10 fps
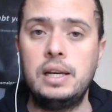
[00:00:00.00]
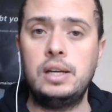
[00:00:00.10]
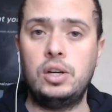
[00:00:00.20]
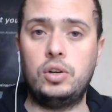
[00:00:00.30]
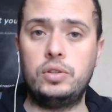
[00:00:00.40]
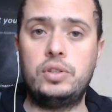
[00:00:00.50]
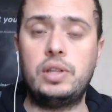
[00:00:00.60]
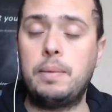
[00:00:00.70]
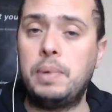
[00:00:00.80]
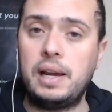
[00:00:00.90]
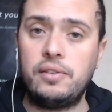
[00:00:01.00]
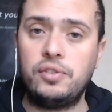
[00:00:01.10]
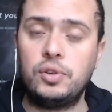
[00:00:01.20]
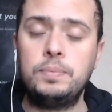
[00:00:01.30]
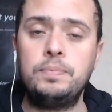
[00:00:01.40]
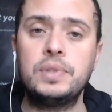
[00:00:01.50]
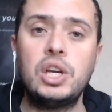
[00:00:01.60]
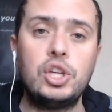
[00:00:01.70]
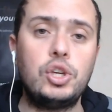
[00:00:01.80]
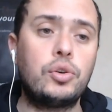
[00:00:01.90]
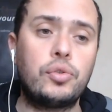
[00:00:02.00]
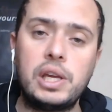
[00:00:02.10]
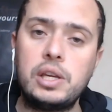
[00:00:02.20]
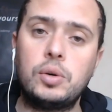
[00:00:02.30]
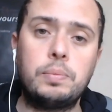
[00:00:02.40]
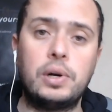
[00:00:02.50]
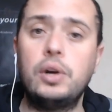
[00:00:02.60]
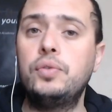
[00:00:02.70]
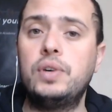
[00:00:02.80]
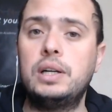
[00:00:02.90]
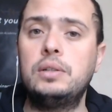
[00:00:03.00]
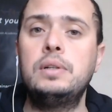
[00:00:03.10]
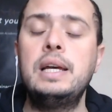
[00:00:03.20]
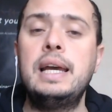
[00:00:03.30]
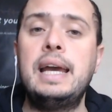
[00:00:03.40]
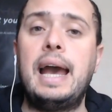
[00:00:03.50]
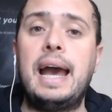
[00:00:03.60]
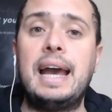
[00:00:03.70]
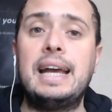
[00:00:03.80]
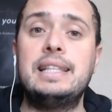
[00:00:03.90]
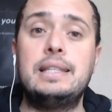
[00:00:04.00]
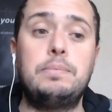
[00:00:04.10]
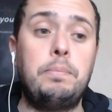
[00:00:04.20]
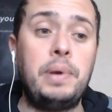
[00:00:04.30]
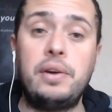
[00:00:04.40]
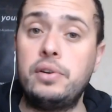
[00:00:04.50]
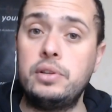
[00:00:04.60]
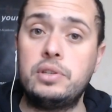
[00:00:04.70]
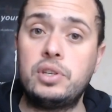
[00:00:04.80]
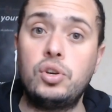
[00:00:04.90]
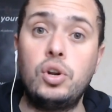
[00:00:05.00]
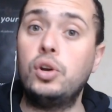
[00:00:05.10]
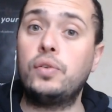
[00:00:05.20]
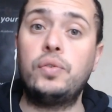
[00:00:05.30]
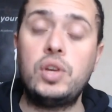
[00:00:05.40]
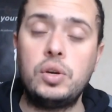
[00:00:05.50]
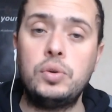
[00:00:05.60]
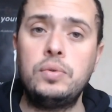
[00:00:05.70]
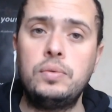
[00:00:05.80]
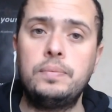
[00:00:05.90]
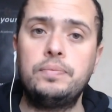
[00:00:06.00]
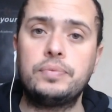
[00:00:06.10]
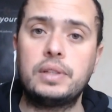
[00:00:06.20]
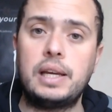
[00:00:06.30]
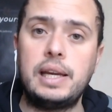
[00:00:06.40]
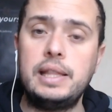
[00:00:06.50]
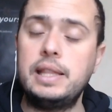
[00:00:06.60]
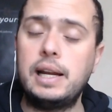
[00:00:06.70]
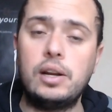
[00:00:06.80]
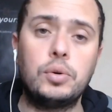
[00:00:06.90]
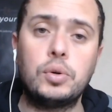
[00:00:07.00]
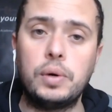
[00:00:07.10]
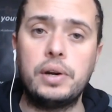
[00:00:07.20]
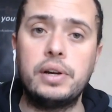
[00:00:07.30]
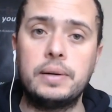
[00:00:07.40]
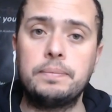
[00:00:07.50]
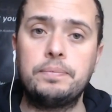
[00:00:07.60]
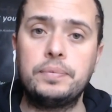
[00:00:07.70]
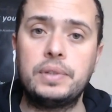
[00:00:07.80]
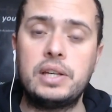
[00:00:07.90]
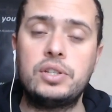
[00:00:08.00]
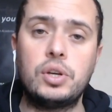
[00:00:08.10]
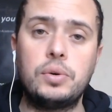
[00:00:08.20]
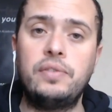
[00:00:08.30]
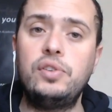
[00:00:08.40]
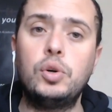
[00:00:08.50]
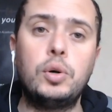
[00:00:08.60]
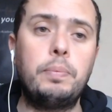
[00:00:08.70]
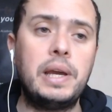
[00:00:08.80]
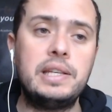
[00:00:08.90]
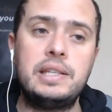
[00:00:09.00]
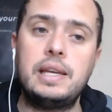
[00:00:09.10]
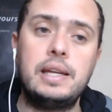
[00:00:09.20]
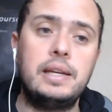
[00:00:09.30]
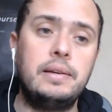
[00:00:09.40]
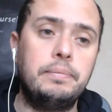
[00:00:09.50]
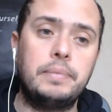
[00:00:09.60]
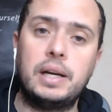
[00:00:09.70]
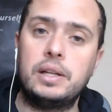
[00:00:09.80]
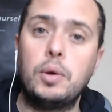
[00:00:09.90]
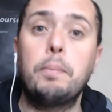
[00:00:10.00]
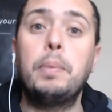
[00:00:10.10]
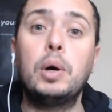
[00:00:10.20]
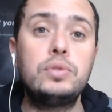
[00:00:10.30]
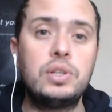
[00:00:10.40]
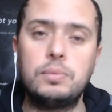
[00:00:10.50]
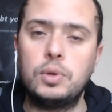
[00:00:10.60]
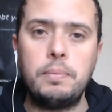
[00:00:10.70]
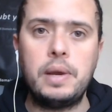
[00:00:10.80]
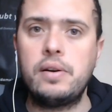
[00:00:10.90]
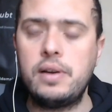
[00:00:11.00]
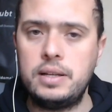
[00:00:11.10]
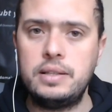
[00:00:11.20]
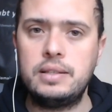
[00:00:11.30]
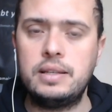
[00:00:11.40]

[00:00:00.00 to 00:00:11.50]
onto their platform, you create your profile and parents can look for you in their local area. Okay, so if you're based in, I don't know, Baltimore, Maryland,